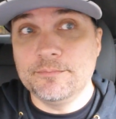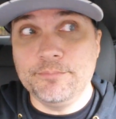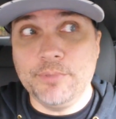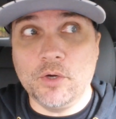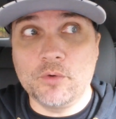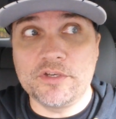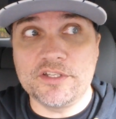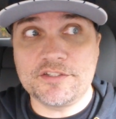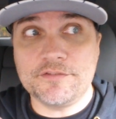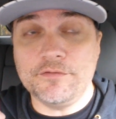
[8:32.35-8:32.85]

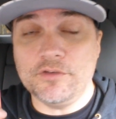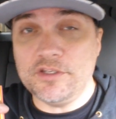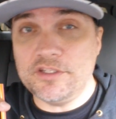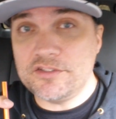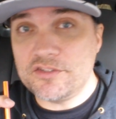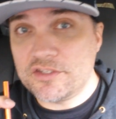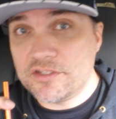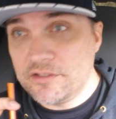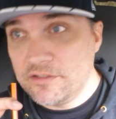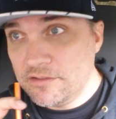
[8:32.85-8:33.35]
bonus
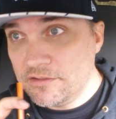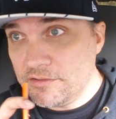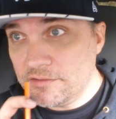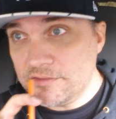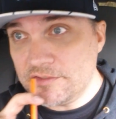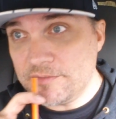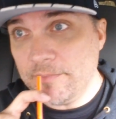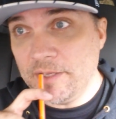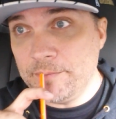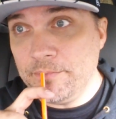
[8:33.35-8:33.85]
footage.
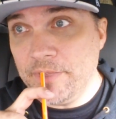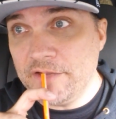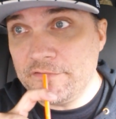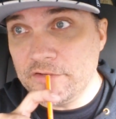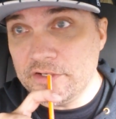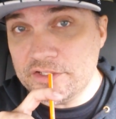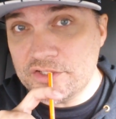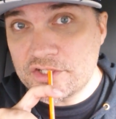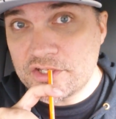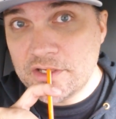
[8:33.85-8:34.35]
It's my
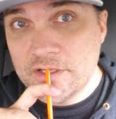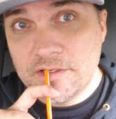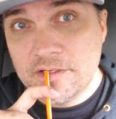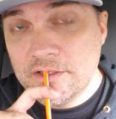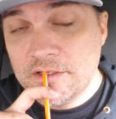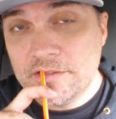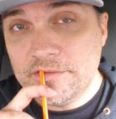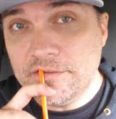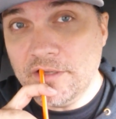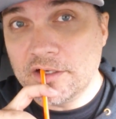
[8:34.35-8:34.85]
beverage.
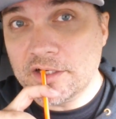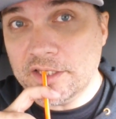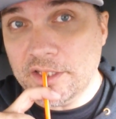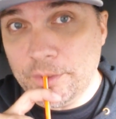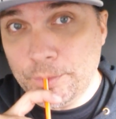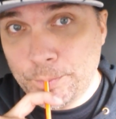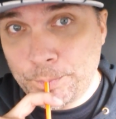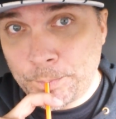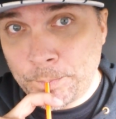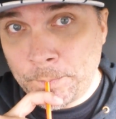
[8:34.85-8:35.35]
Duncan.